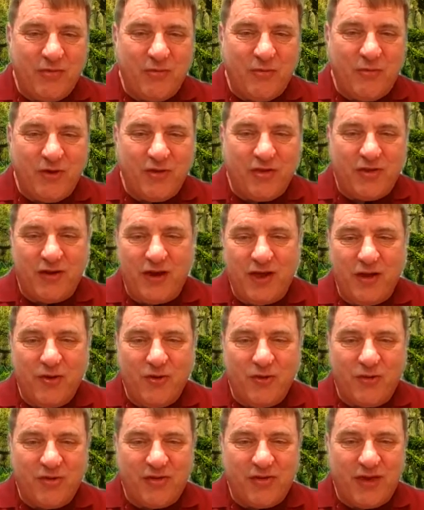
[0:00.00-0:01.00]
was an
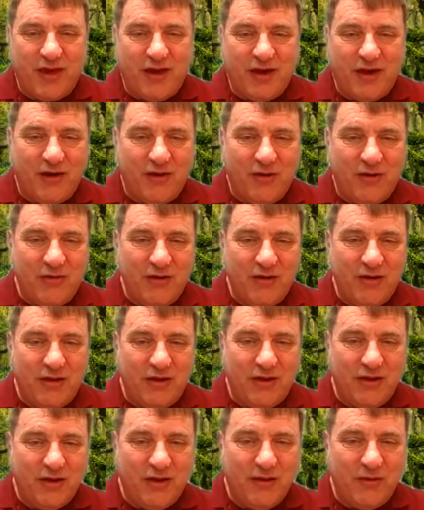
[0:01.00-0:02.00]
Eagle Scout
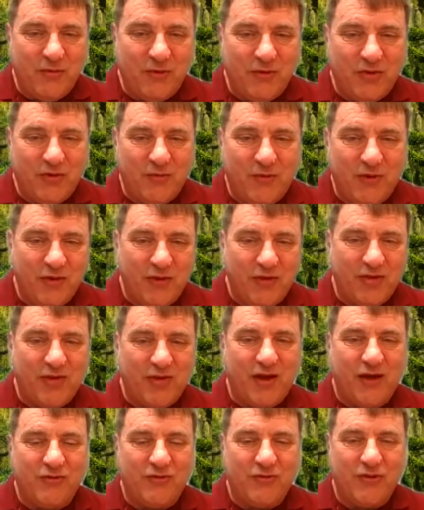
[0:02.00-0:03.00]
and was with the
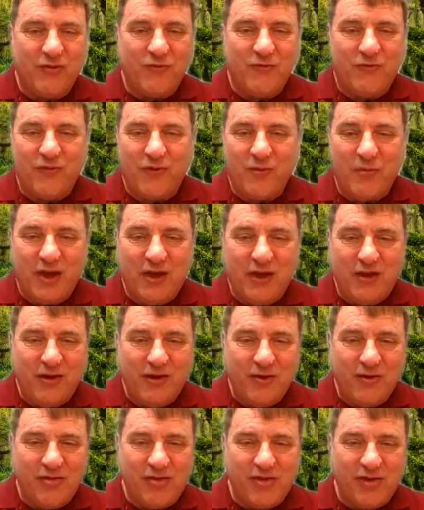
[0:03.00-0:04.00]
Scout Troop for many
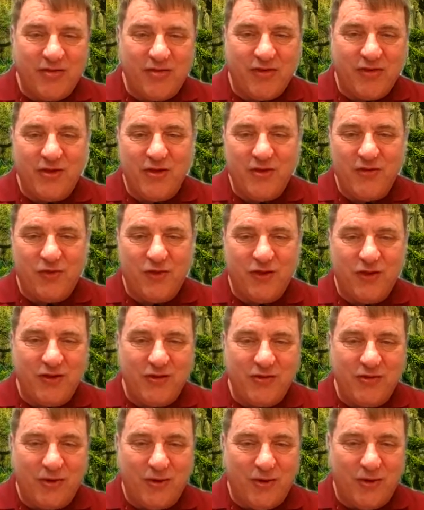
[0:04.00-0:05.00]
years as a youth
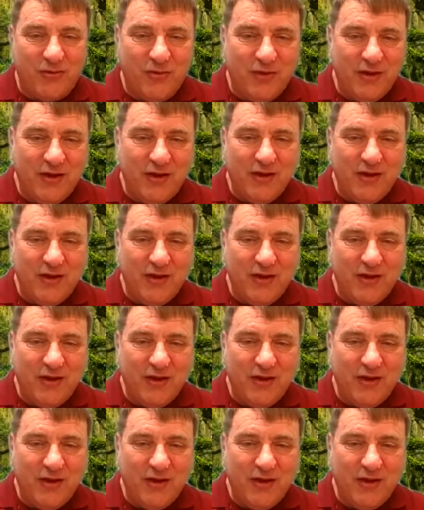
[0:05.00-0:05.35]
and adult.